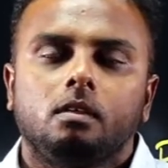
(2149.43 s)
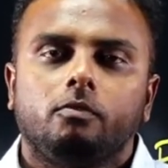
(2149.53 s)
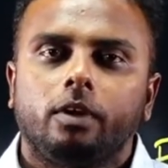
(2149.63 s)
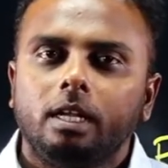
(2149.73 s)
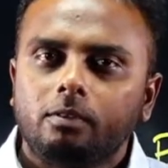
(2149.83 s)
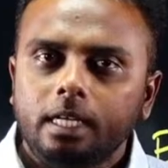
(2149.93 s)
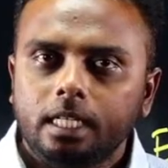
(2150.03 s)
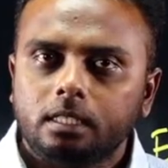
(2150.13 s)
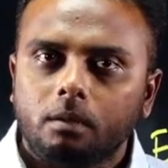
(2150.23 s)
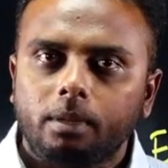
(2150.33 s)
whenever it
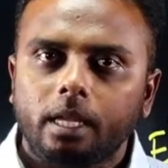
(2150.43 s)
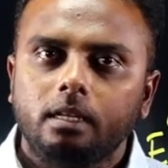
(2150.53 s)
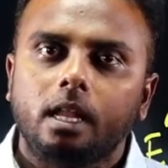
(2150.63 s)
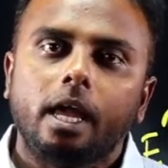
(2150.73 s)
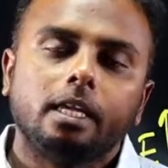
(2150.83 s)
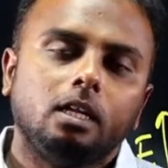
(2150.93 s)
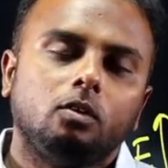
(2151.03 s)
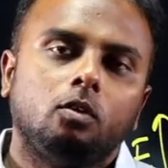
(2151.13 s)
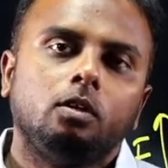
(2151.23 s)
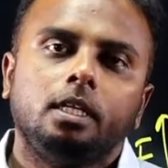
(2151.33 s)
is applying lagging
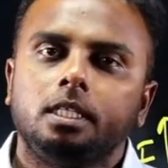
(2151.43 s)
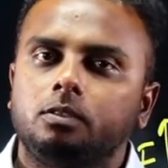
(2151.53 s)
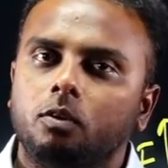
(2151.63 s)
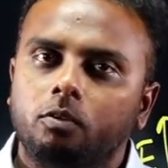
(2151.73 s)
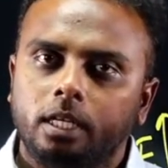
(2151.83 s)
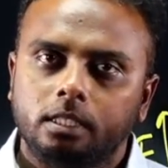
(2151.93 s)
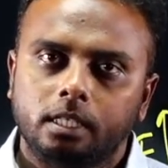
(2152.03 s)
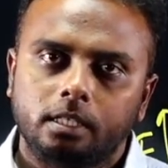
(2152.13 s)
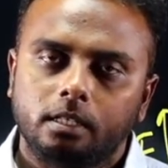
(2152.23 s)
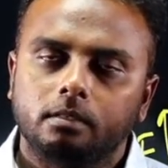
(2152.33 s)
load, it is over
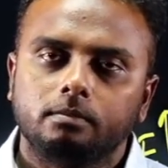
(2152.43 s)
excited.